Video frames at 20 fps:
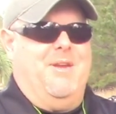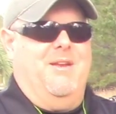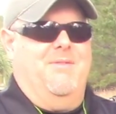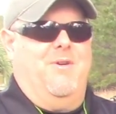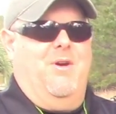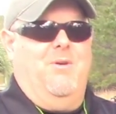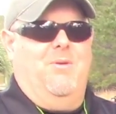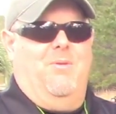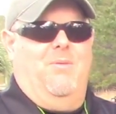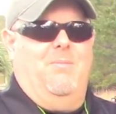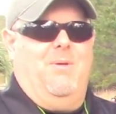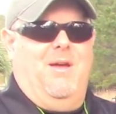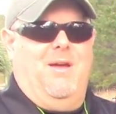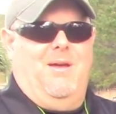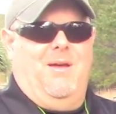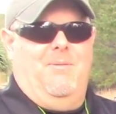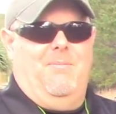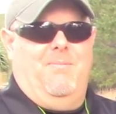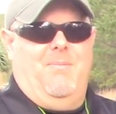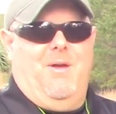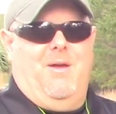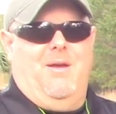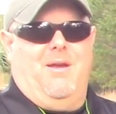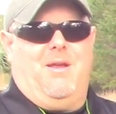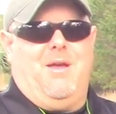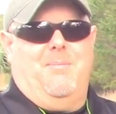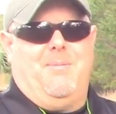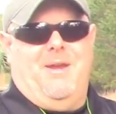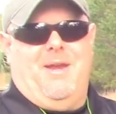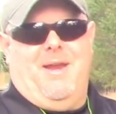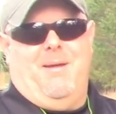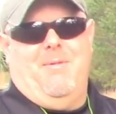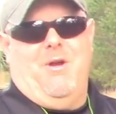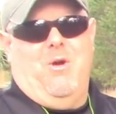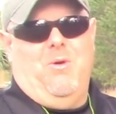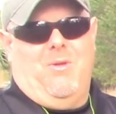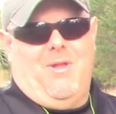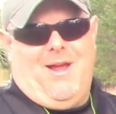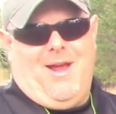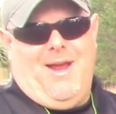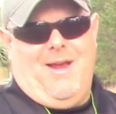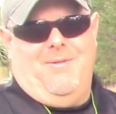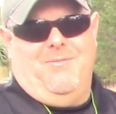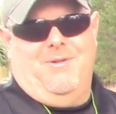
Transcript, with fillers: of a company named Olight,